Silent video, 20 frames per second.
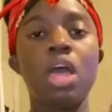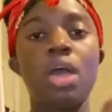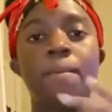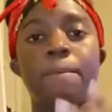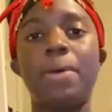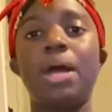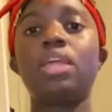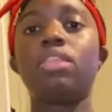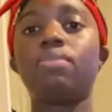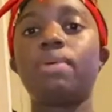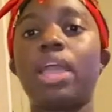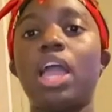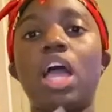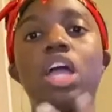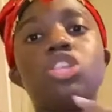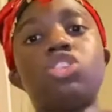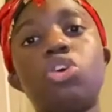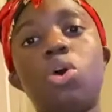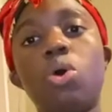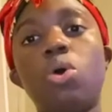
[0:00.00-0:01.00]
By the way, I
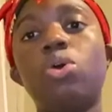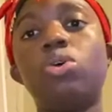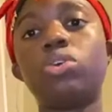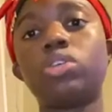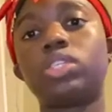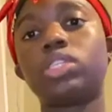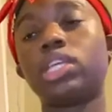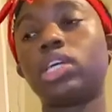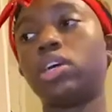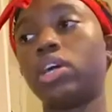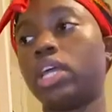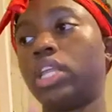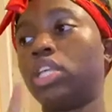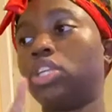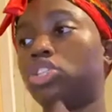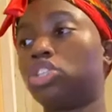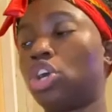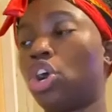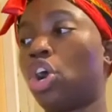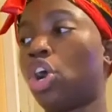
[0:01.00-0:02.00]
don't wholesale any
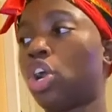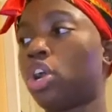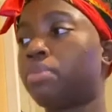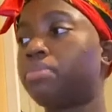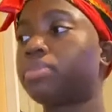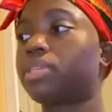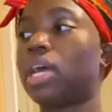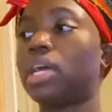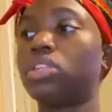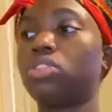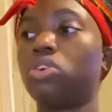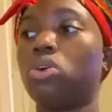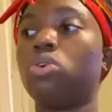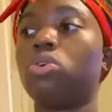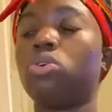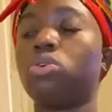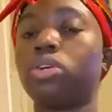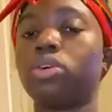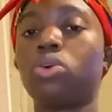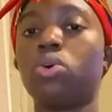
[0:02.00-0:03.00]
charms. I don't
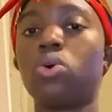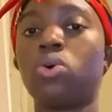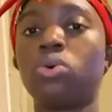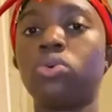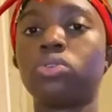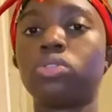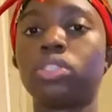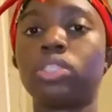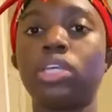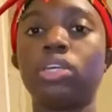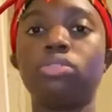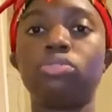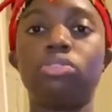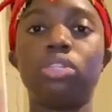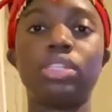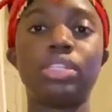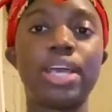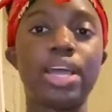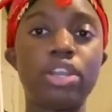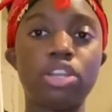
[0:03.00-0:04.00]
wholesale
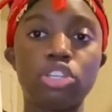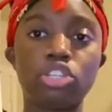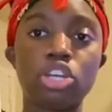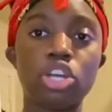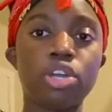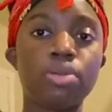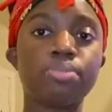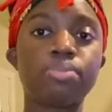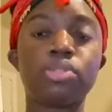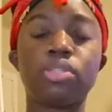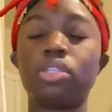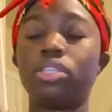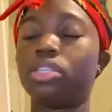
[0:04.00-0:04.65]
designer charms.